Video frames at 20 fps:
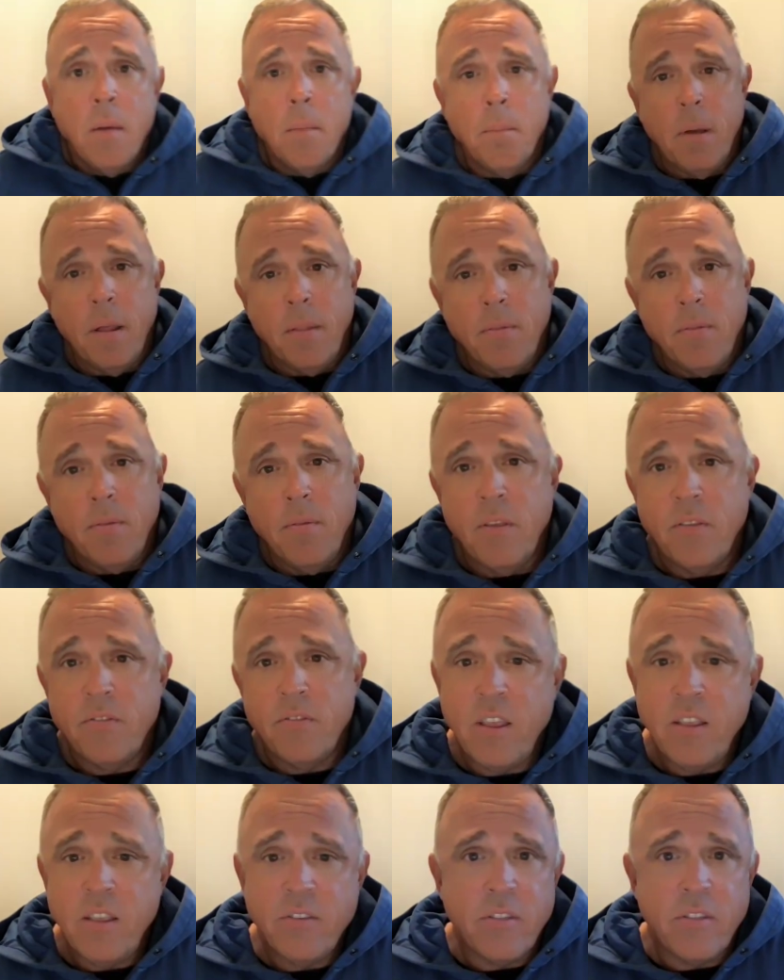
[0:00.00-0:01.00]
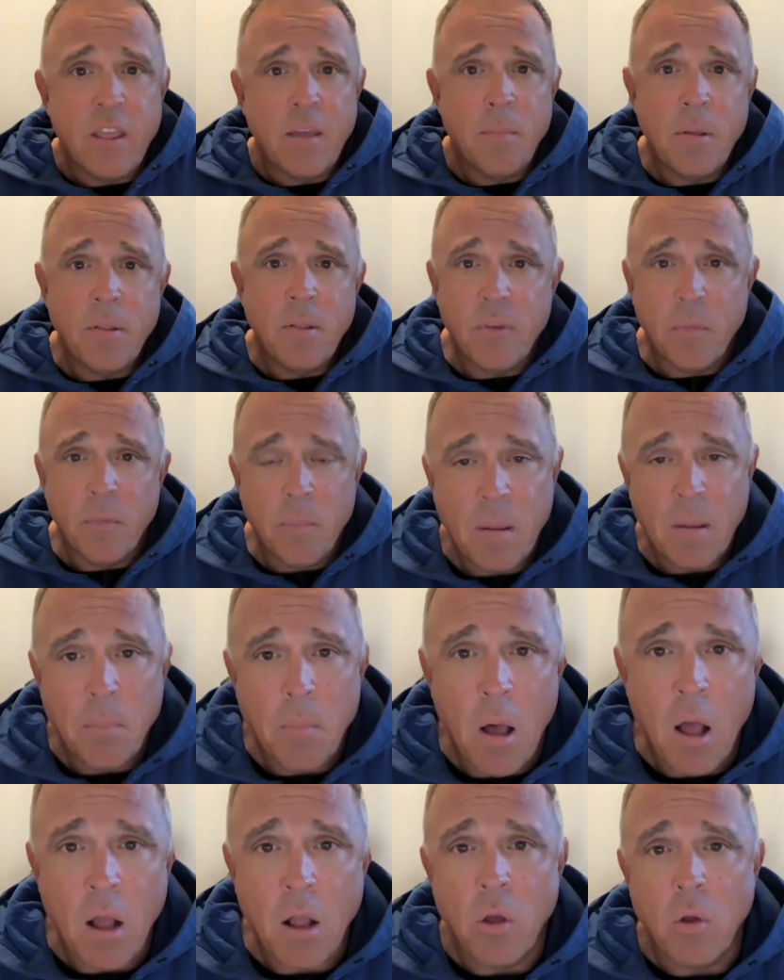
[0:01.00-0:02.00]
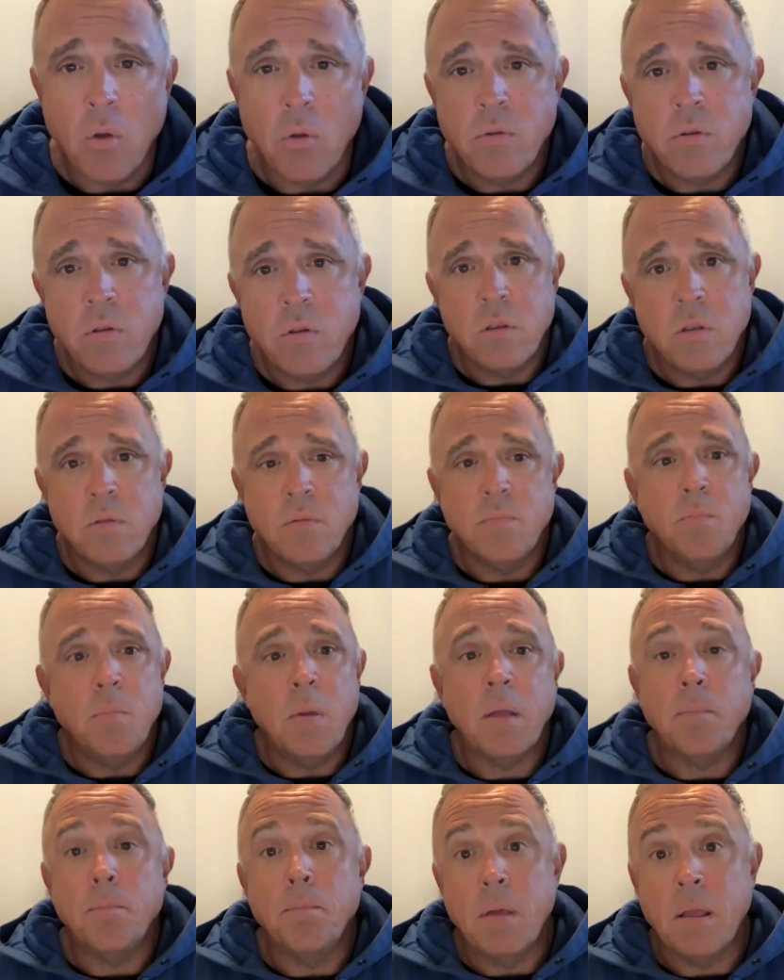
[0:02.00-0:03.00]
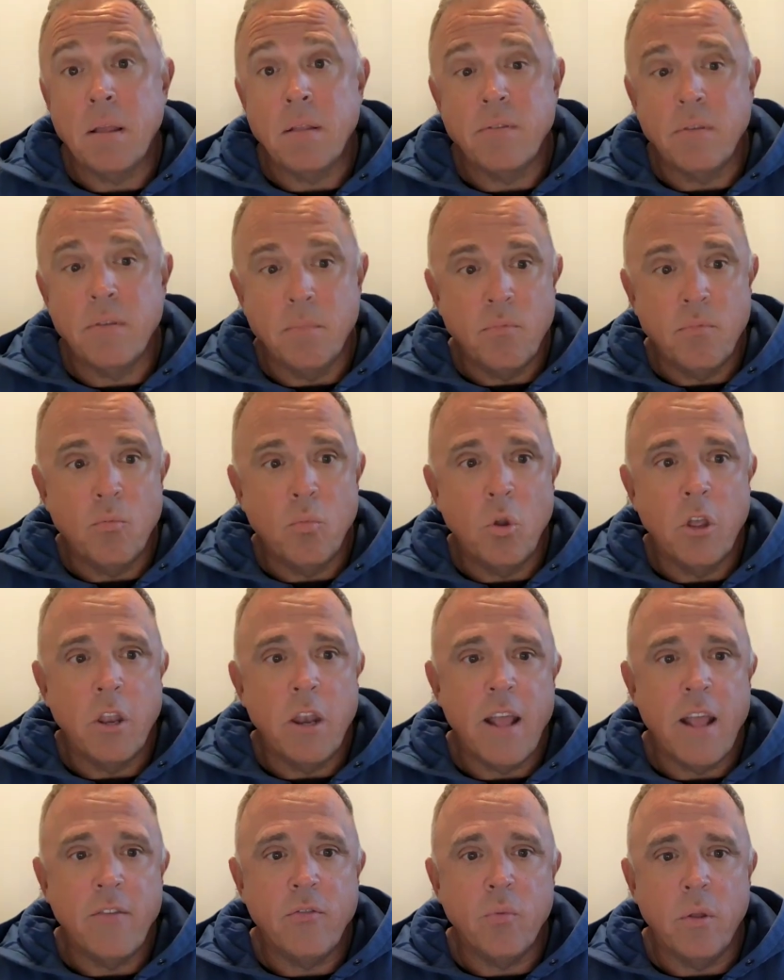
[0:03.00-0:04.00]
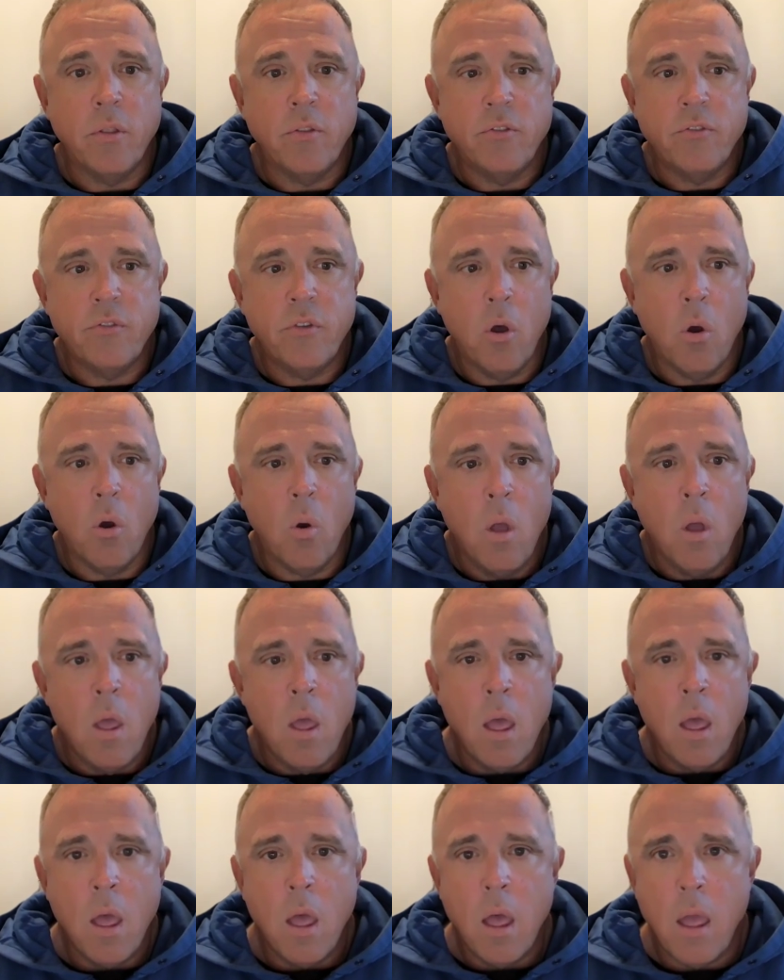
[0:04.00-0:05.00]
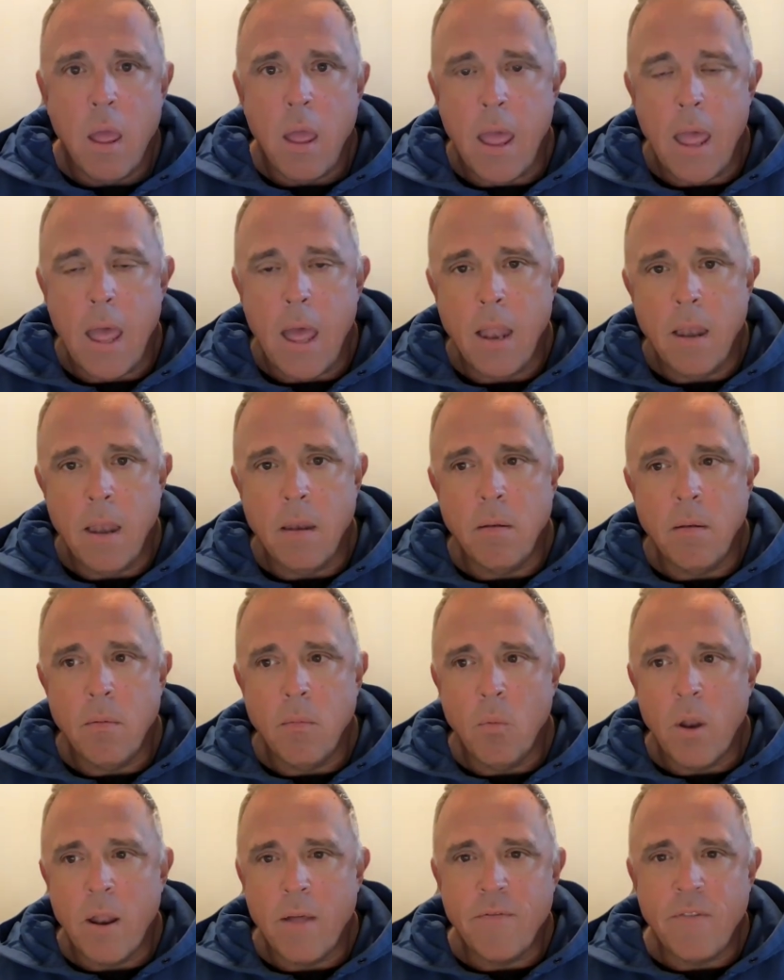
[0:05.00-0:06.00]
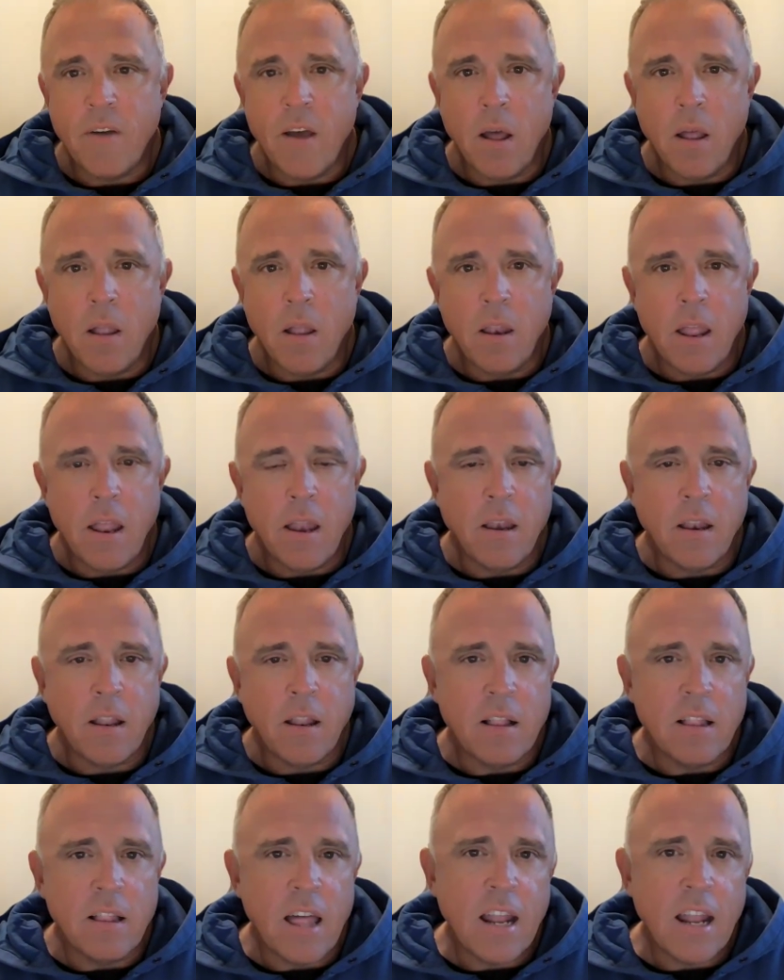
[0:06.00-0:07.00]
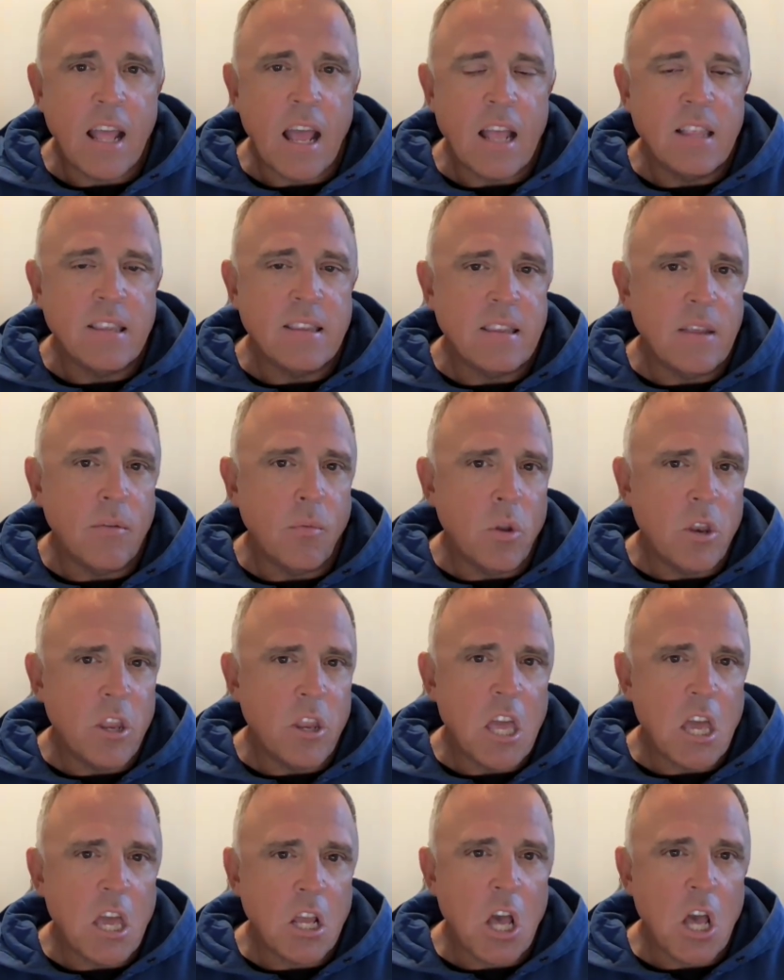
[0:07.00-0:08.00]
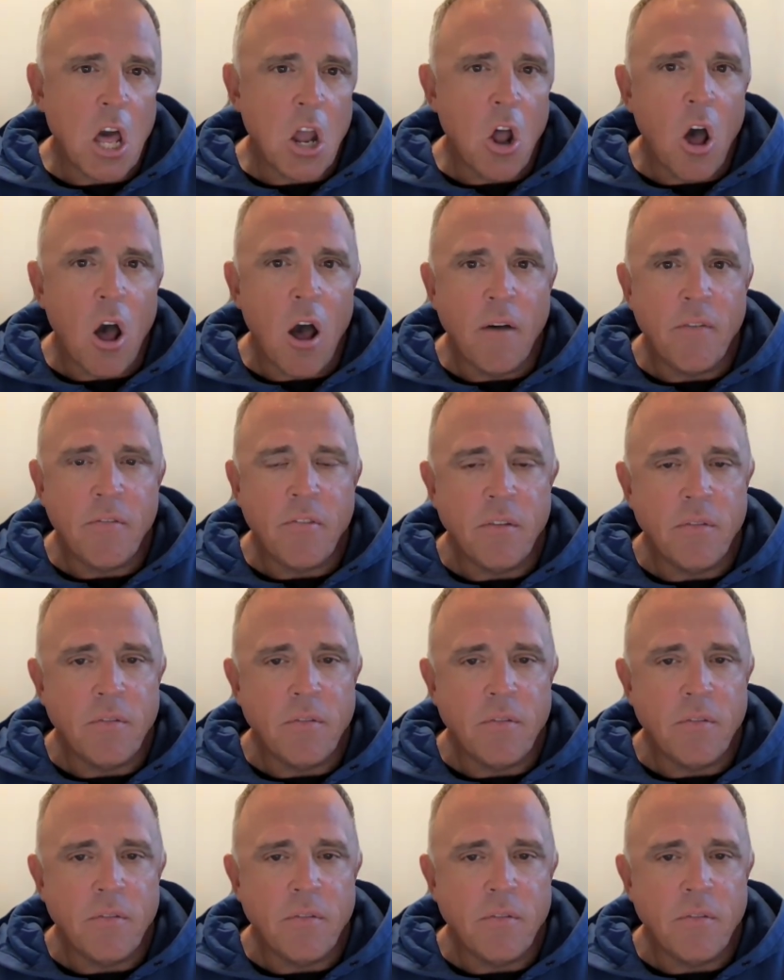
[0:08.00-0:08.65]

But this season they've been some big mongos, big, some really nice ones. So, and what I found, and a lot of guys, when you get cut off,